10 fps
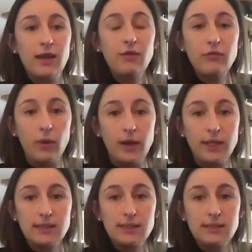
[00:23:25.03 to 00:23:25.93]

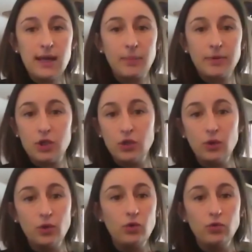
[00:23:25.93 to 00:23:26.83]
invoiced up
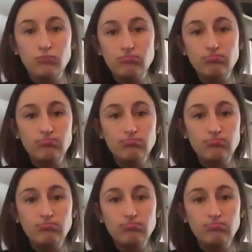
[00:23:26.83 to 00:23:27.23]
to